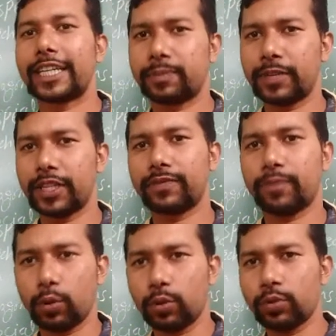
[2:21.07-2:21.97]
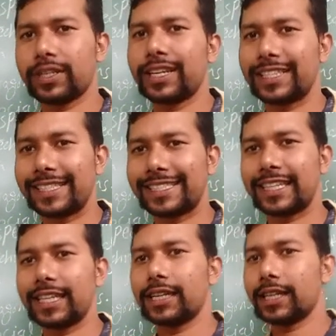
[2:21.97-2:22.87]
the speed post
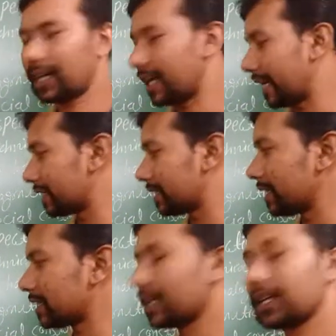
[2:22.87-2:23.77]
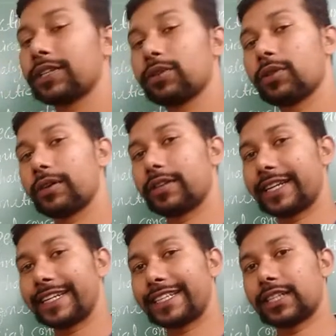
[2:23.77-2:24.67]
registry like this. You have the
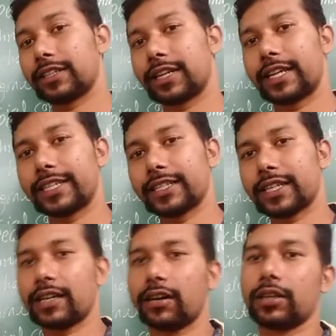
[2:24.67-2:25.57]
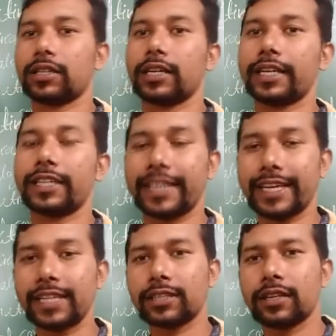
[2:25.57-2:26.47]
written the letter or the
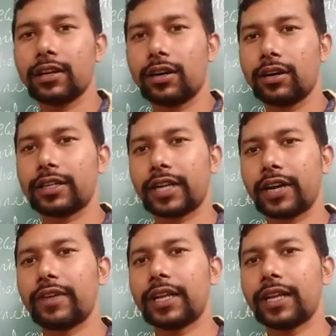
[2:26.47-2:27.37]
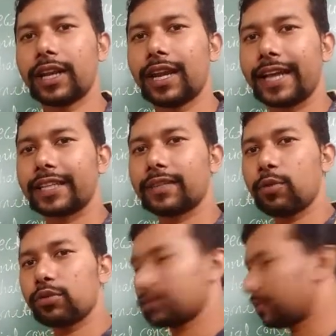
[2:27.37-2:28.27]
anything on the convey like the
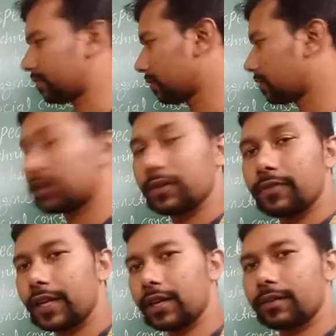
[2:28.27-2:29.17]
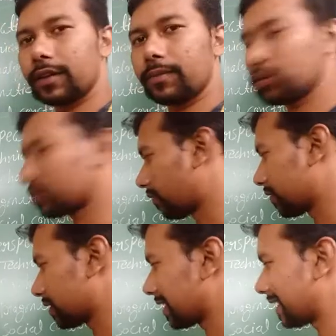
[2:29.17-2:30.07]
post of on the way of the post
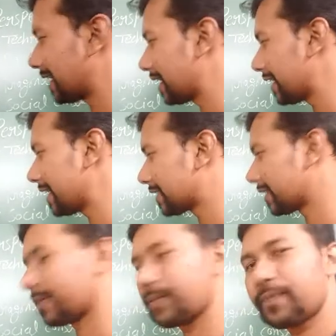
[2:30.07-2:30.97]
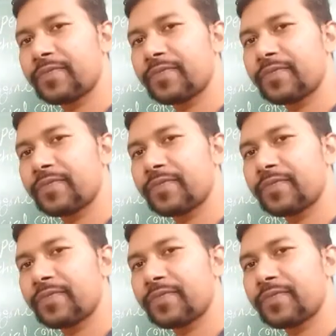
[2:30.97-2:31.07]
office. Letter,